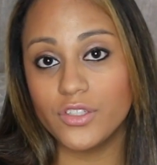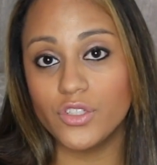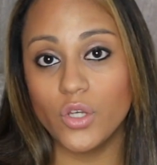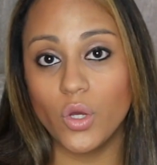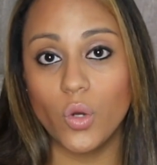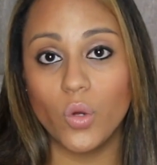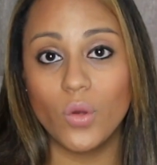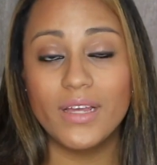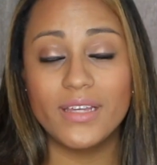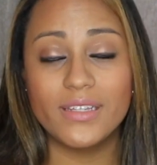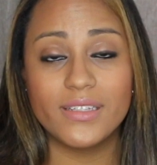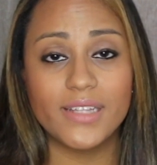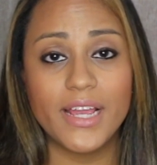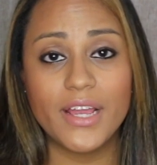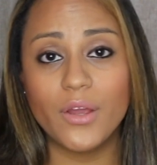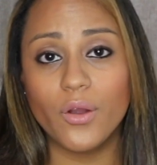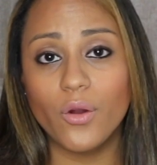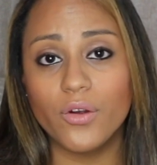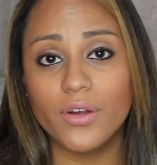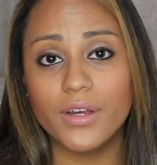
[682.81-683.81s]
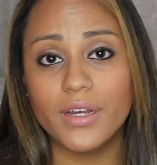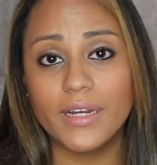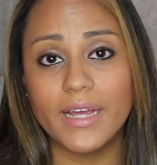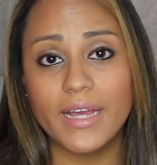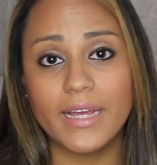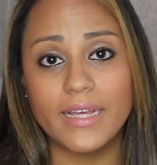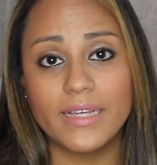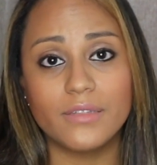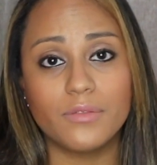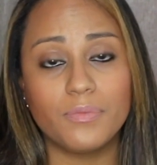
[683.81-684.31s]
So staying
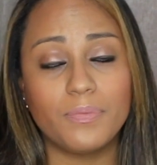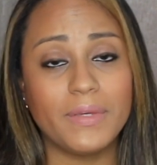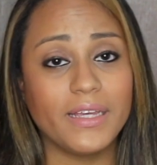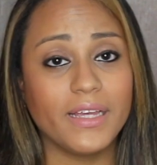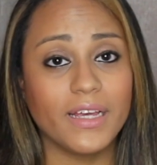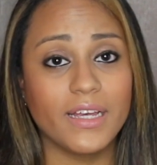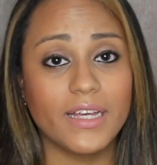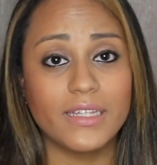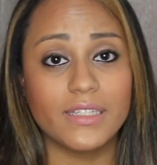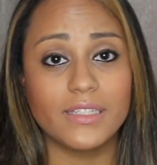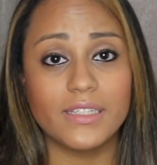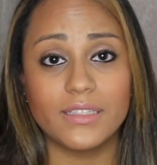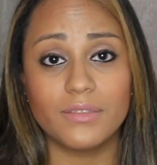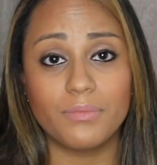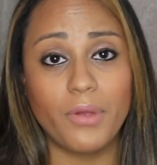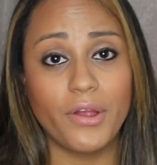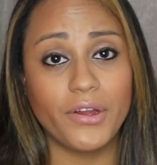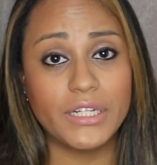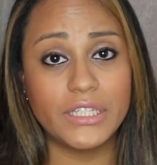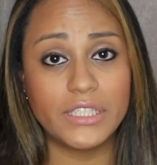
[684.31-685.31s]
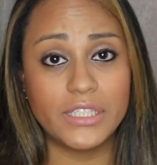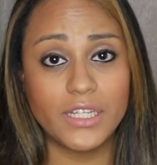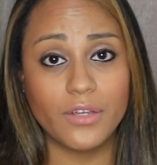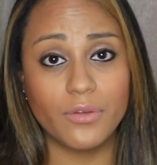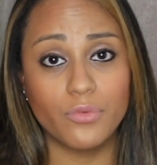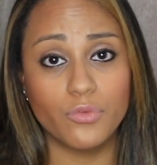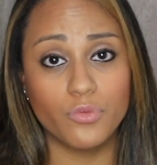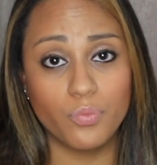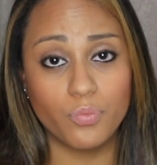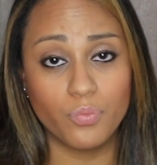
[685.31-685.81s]
organized, because
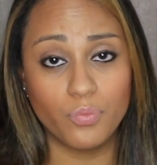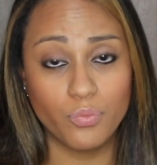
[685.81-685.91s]
pregnancy